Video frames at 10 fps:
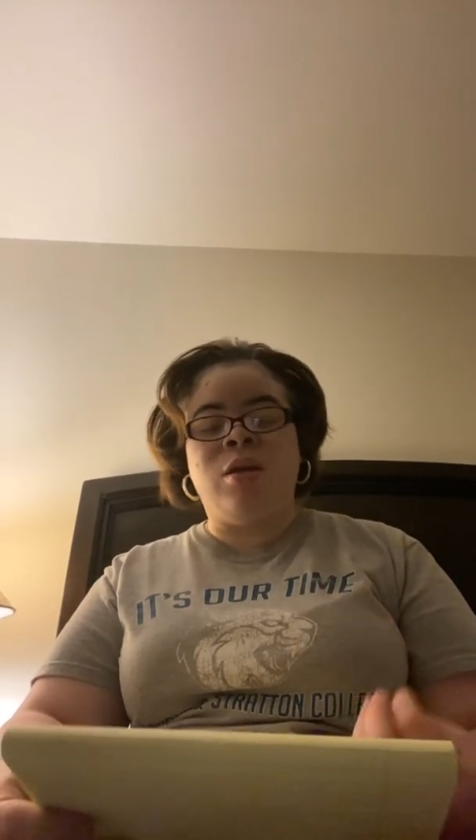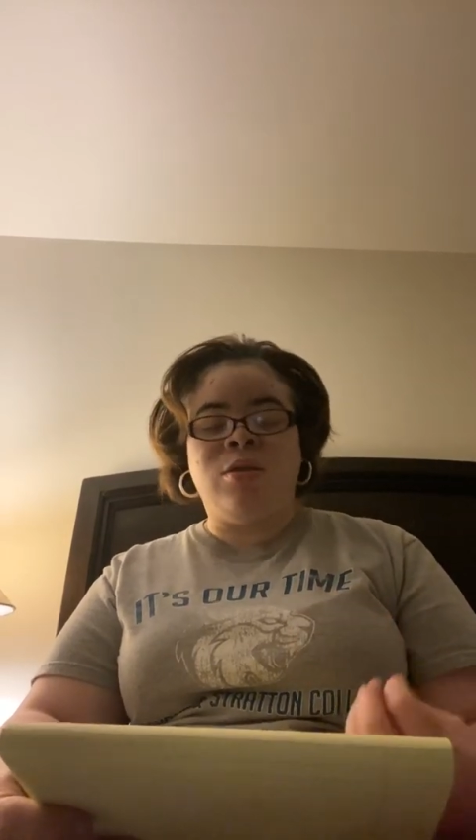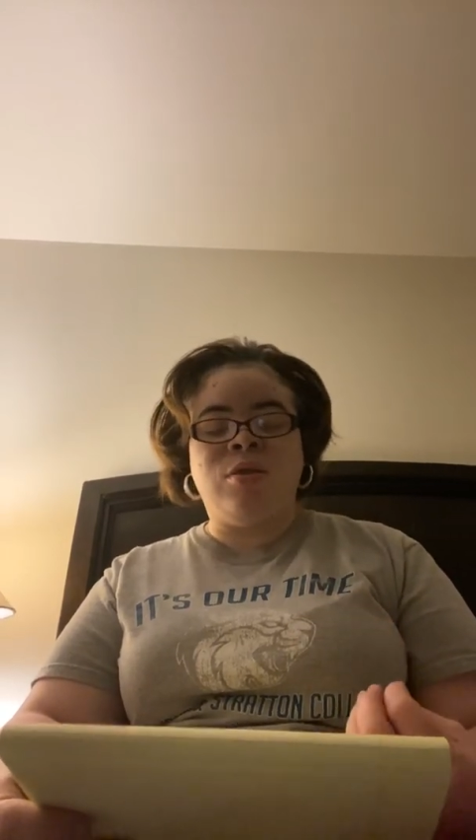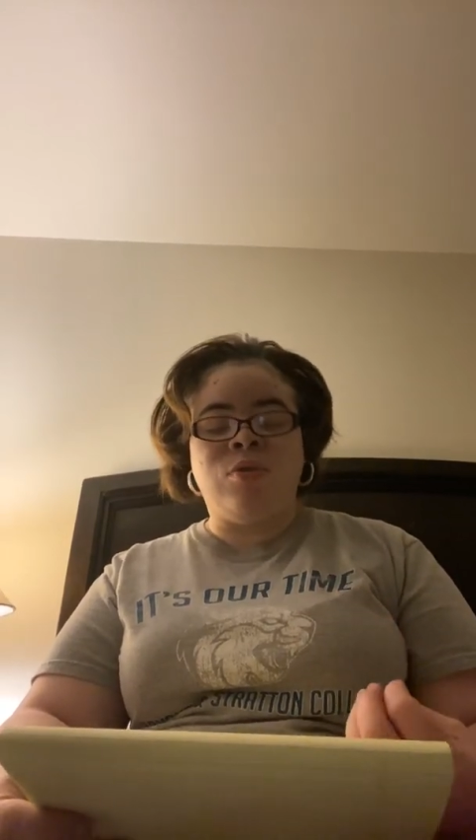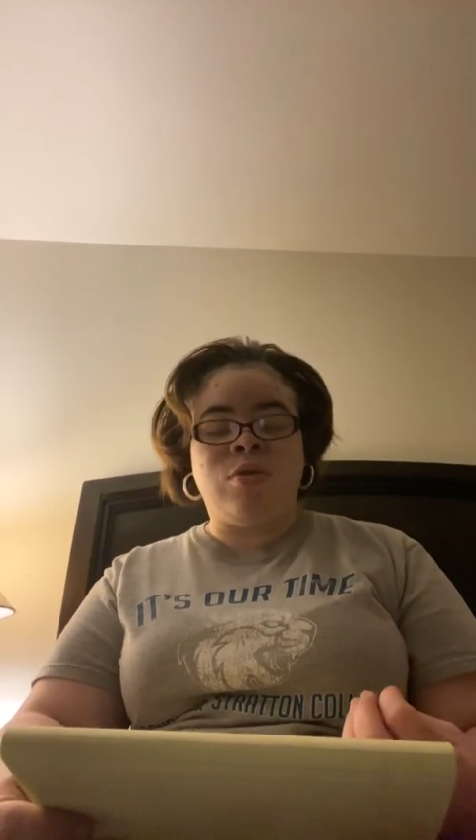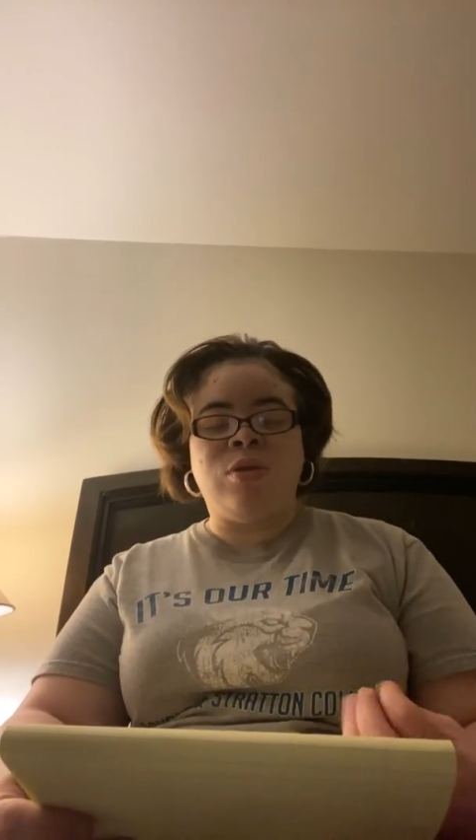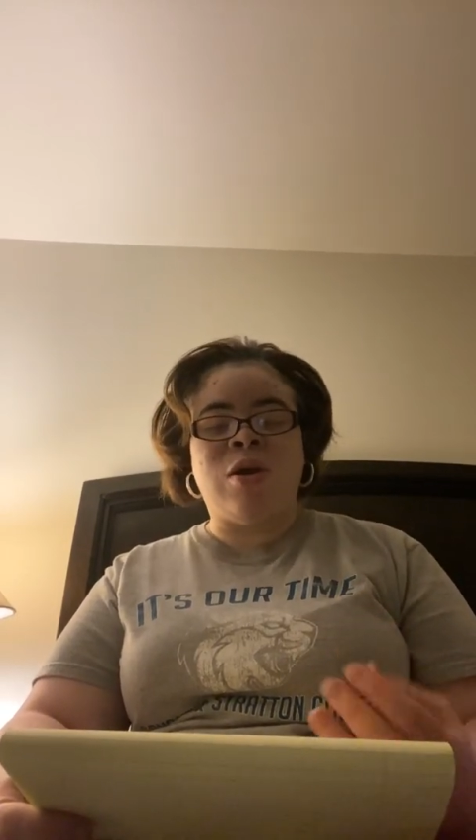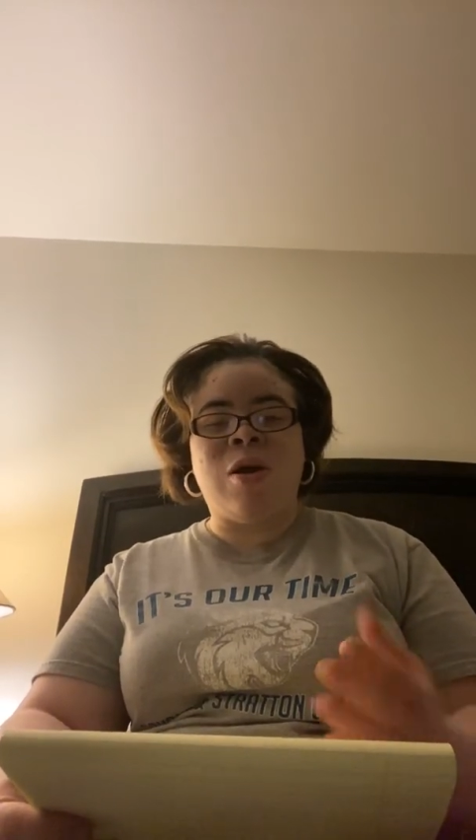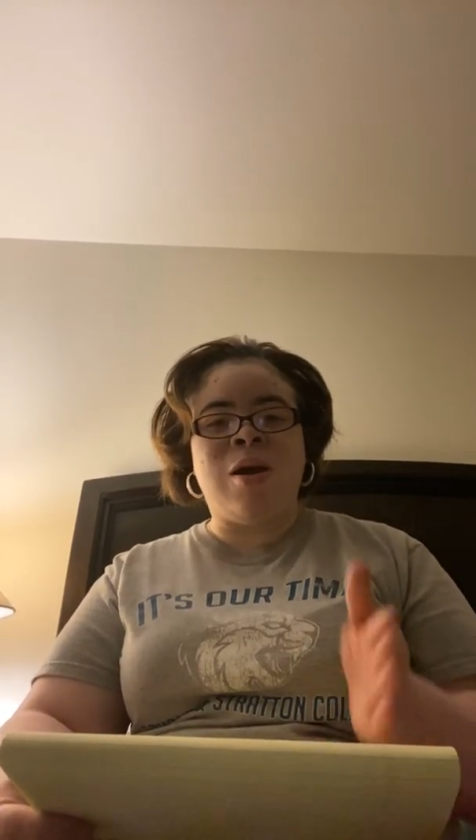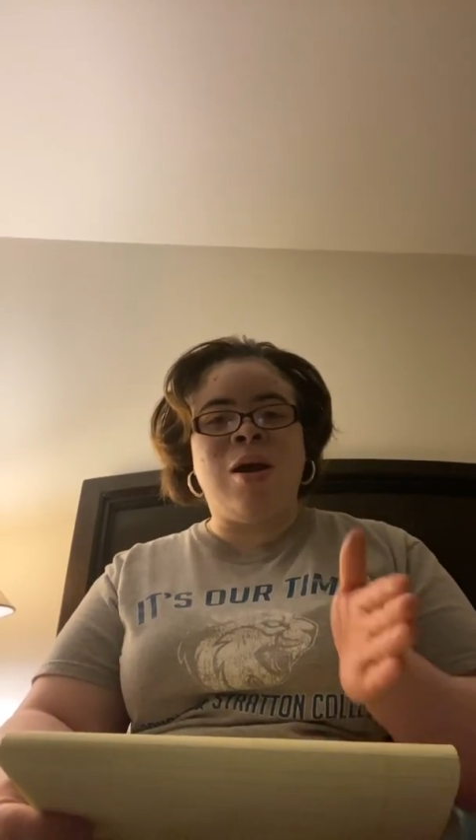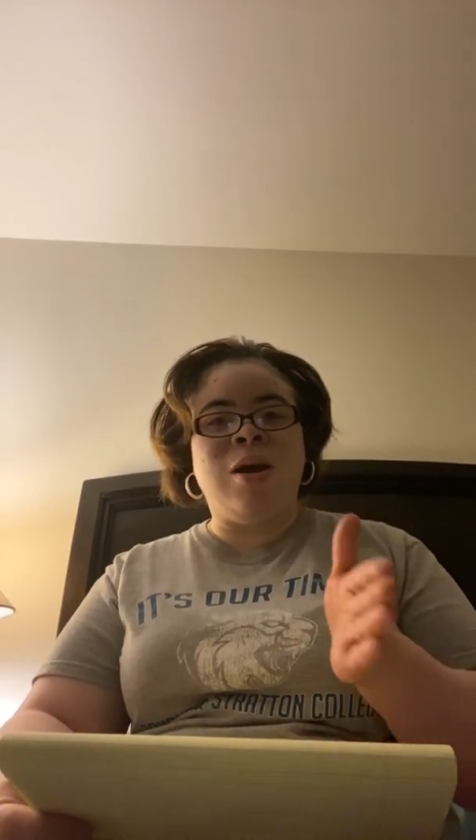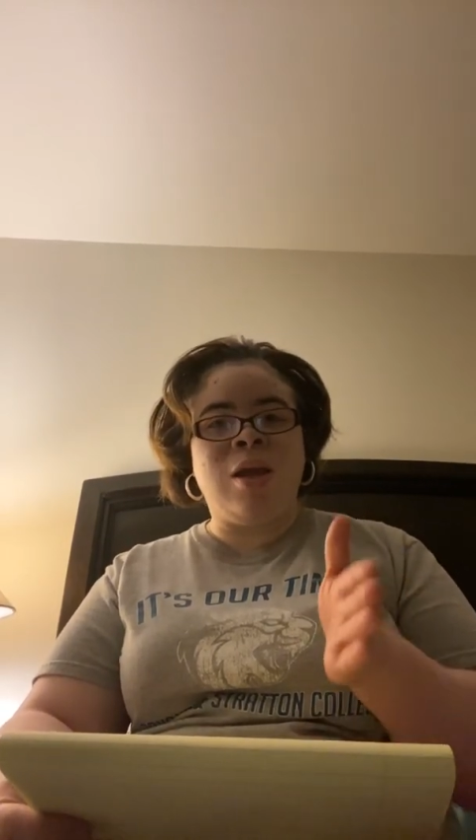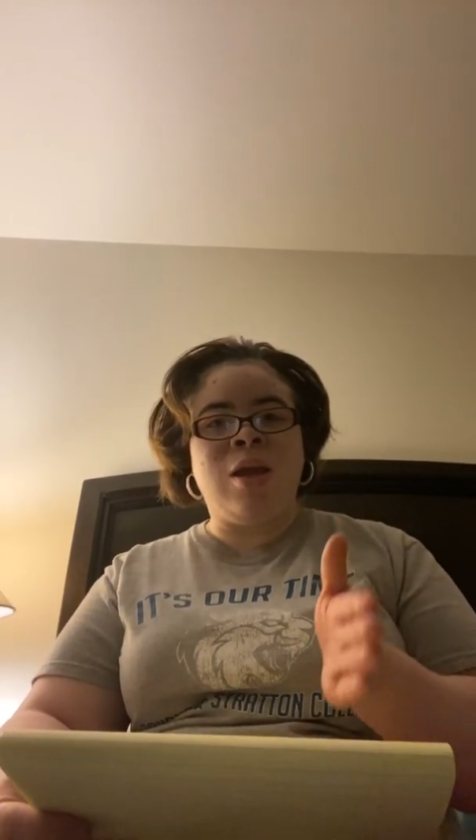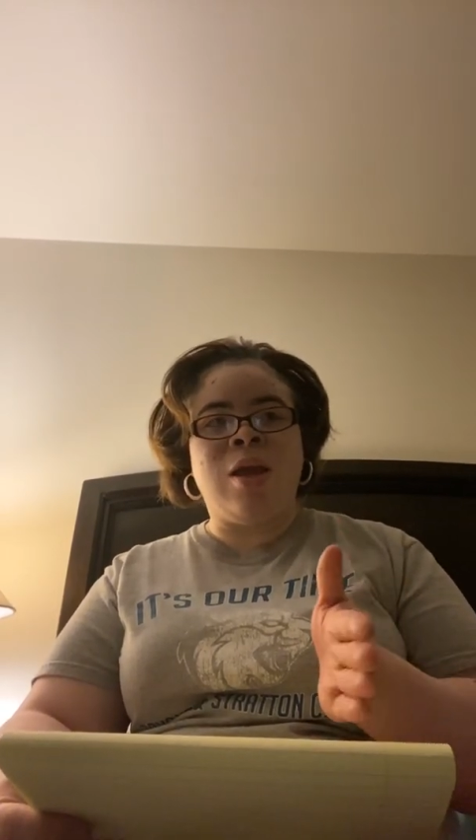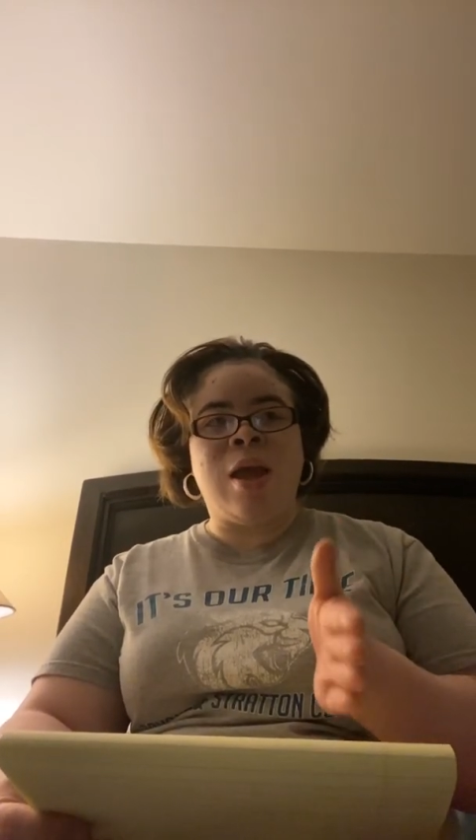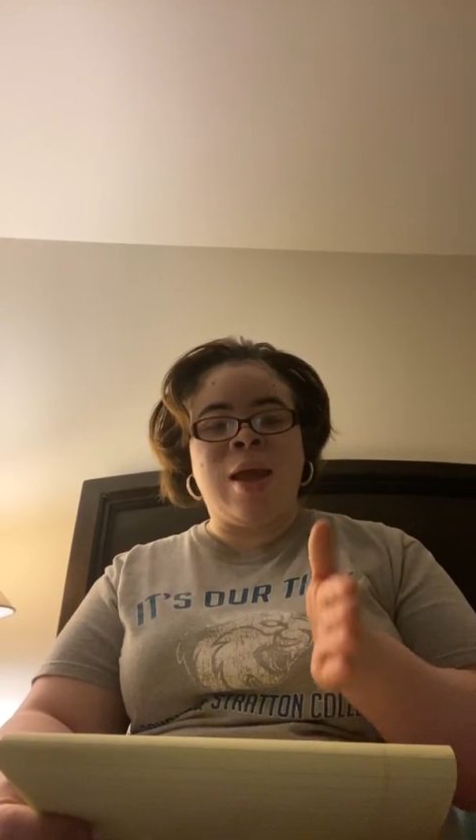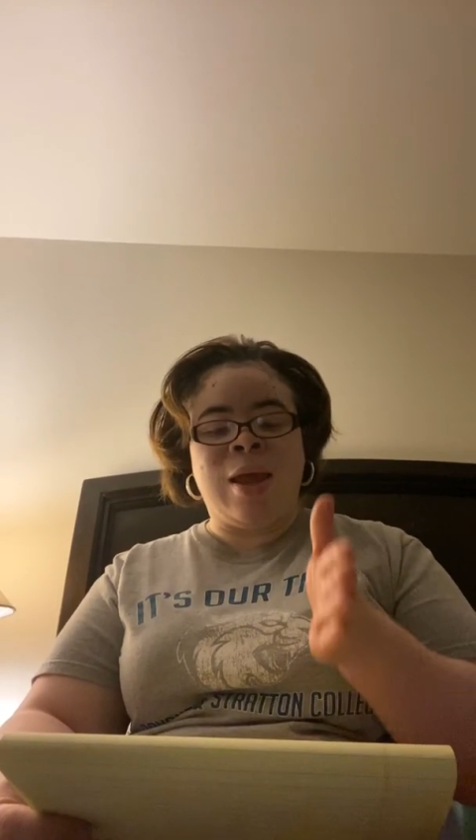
disorders are, again,